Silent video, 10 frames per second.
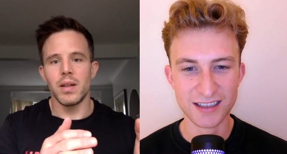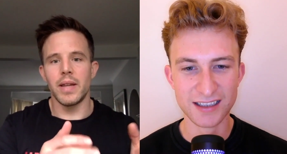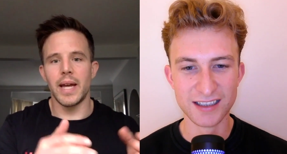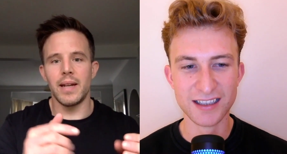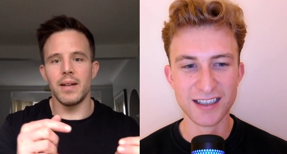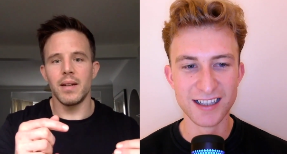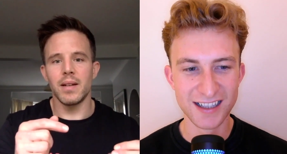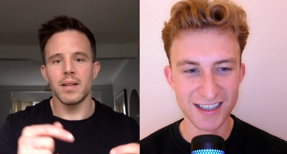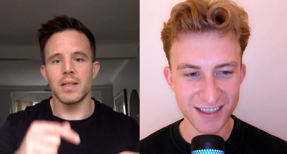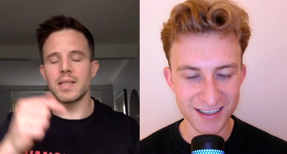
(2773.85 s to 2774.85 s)
Speaker 1: then
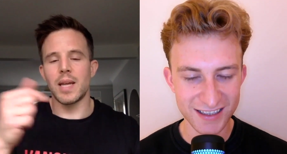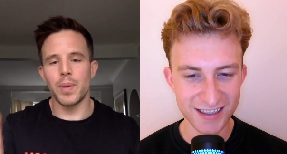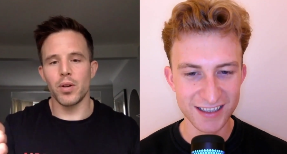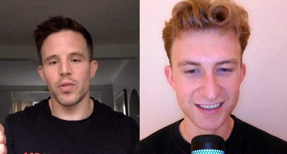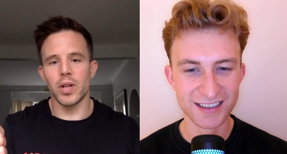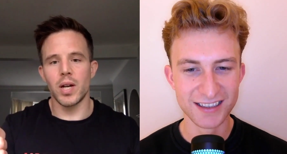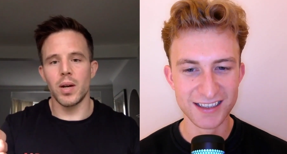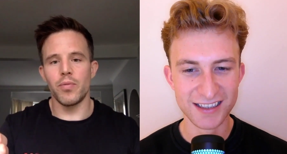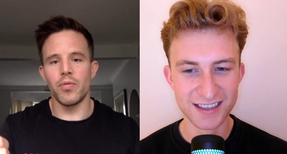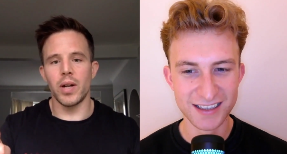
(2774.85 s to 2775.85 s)
the stepping off the
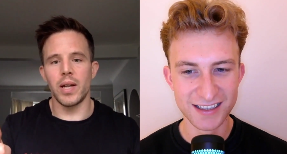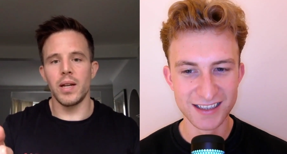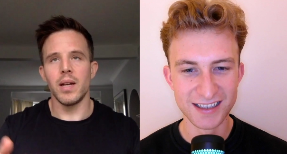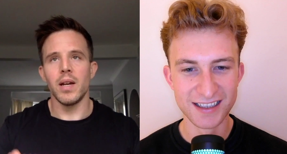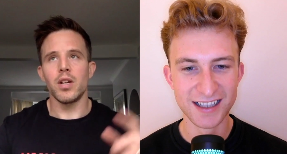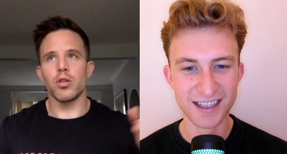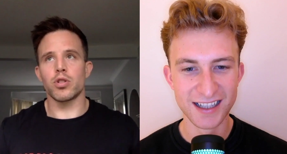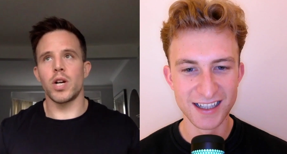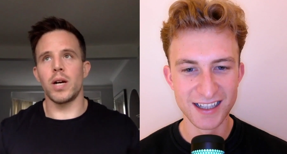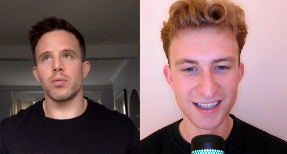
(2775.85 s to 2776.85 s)
curb funny, your
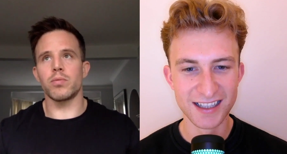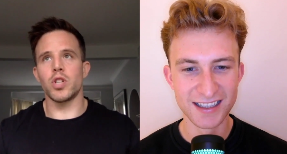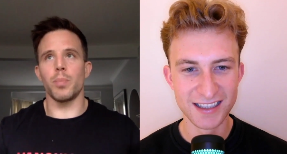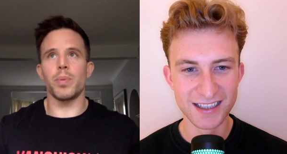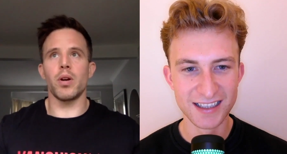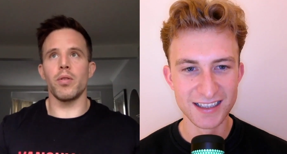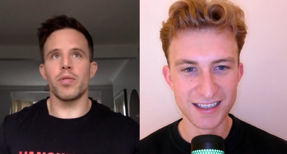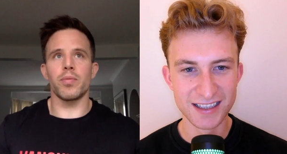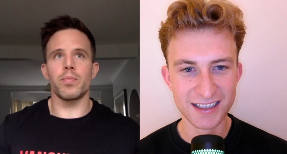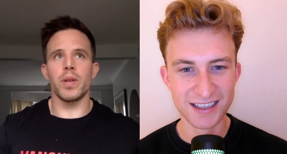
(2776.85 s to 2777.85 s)
child jumping
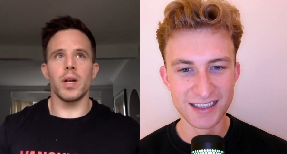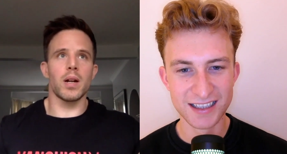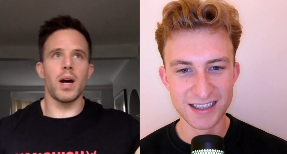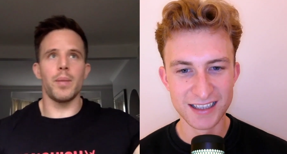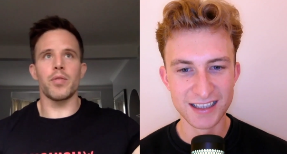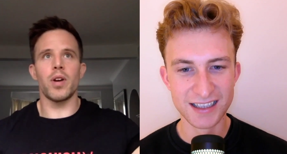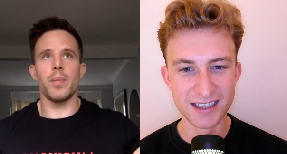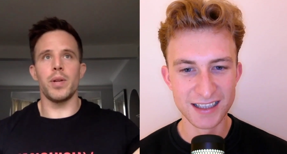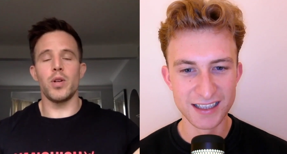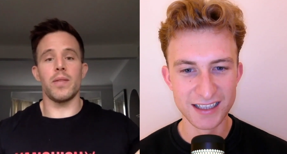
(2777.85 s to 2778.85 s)
off the, the climbing
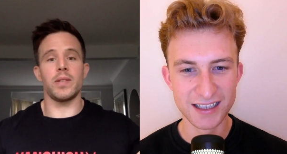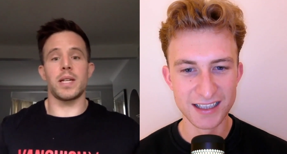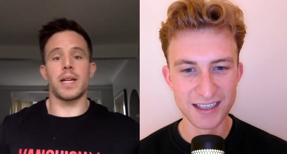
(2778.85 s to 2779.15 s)
frame and you having to